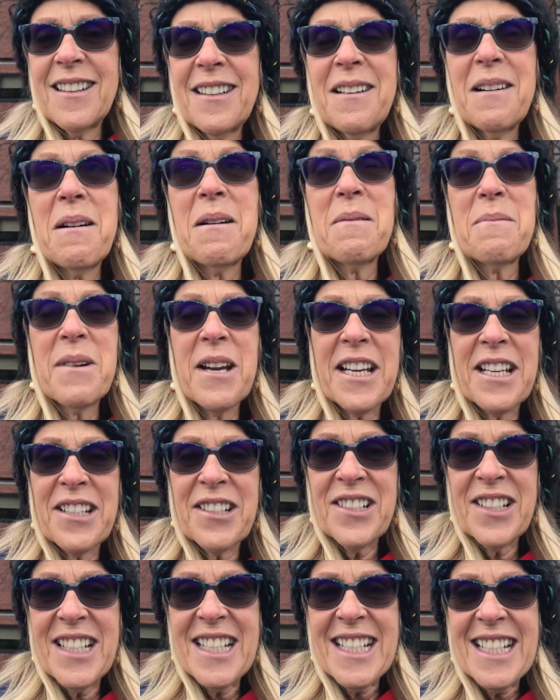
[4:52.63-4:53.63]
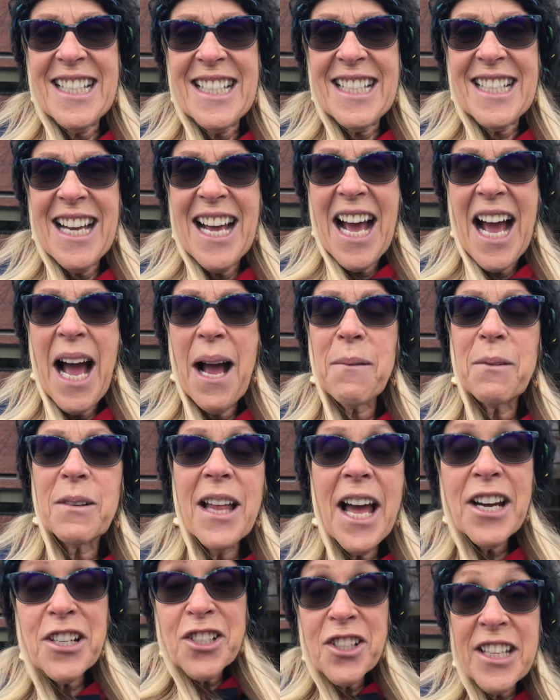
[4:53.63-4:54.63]
Oh my goodness. I'm
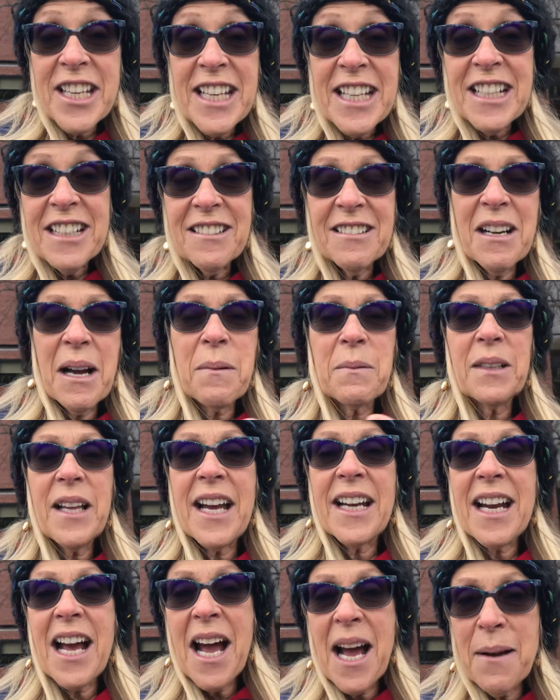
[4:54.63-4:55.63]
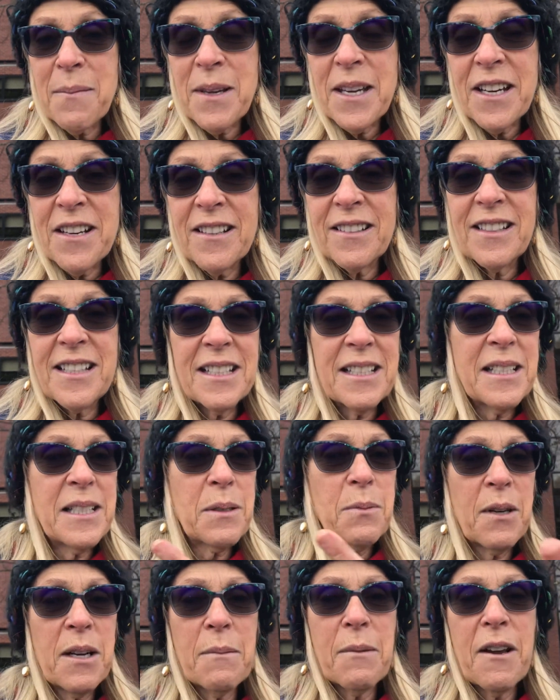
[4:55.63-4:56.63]
glad you're here. I'm glad I'm here. This is
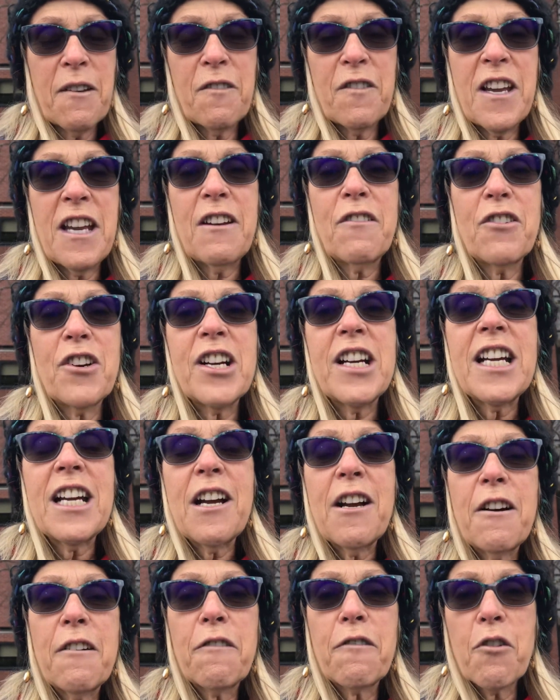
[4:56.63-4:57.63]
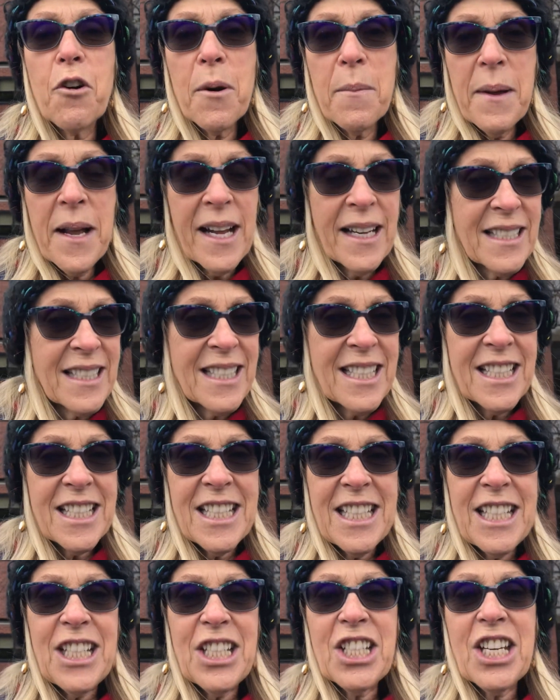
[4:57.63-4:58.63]
one of my favorite formats to
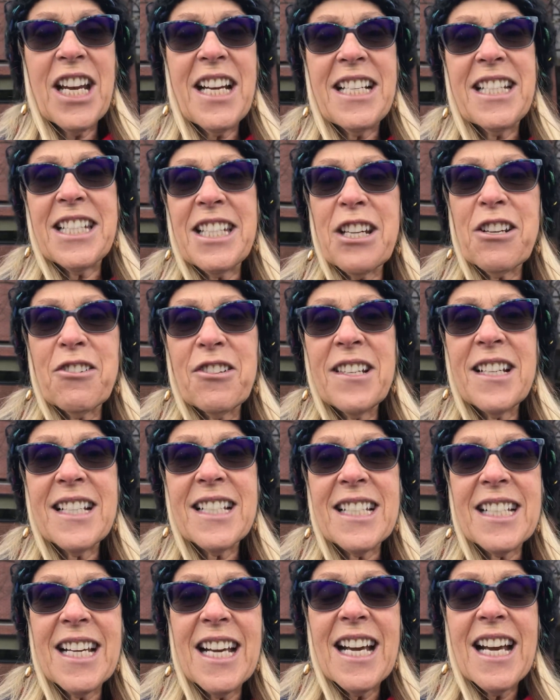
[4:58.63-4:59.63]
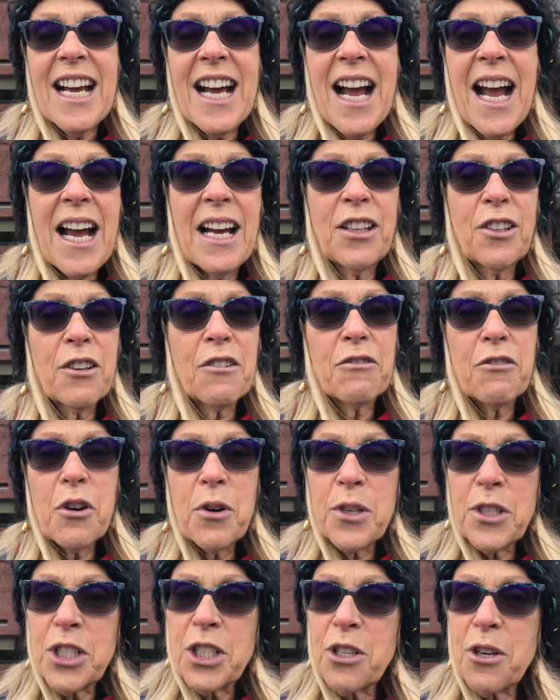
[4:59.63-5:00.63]
teach asynchronous. I look
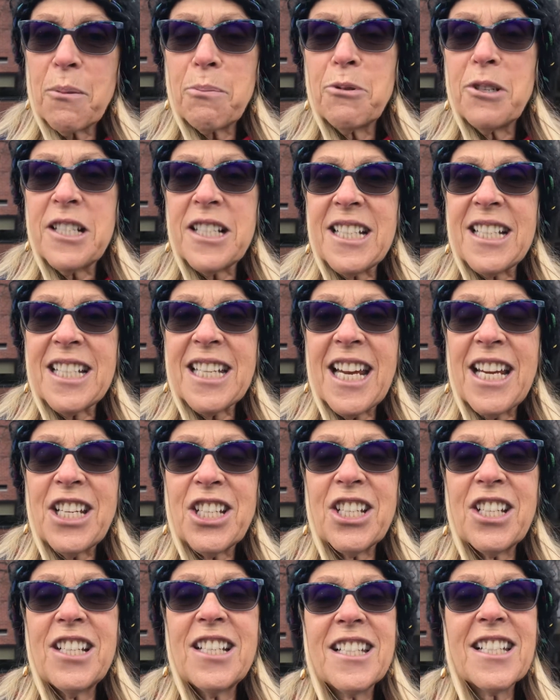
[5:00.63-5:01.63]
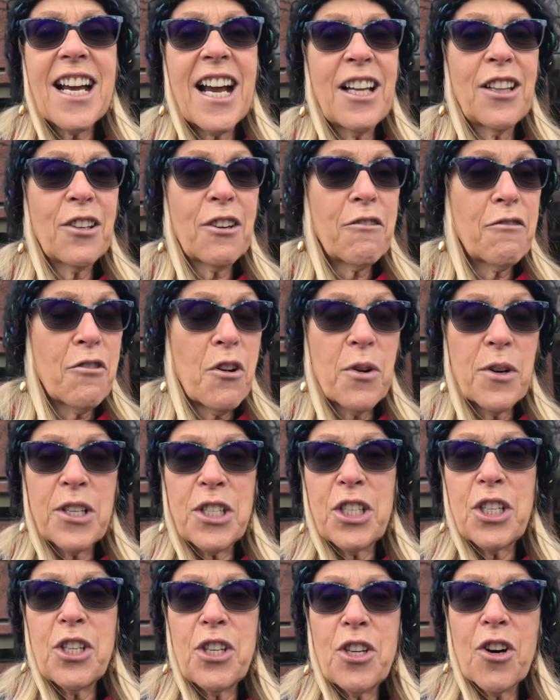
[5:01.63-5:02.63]
forward to your presentations. I look forward
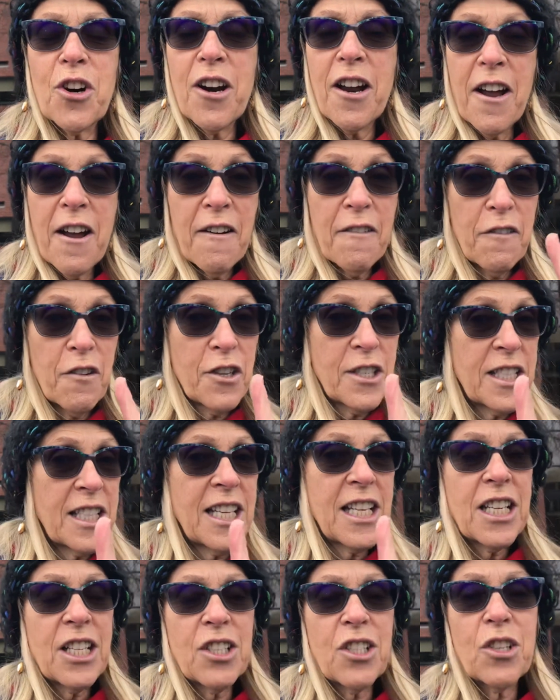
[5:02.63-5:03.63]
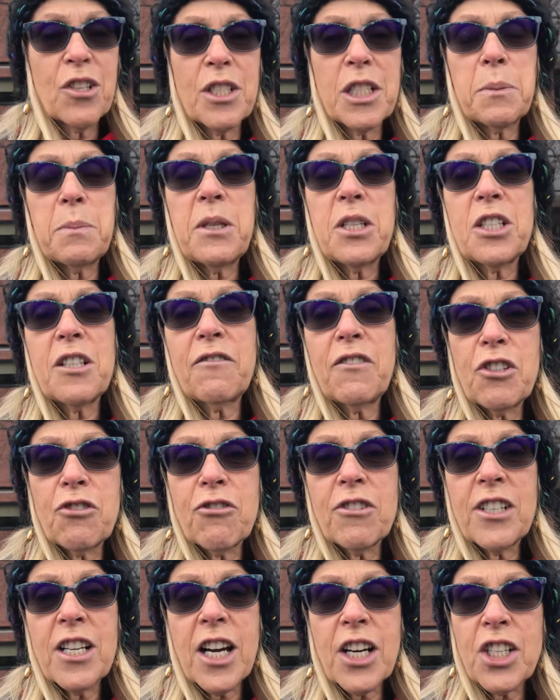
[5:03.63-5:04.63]
to your first thing is your speech of
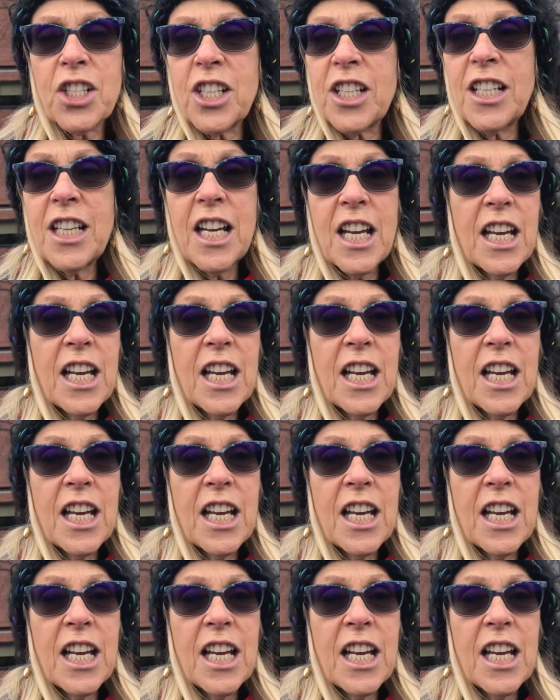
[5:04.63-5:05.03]
introduction.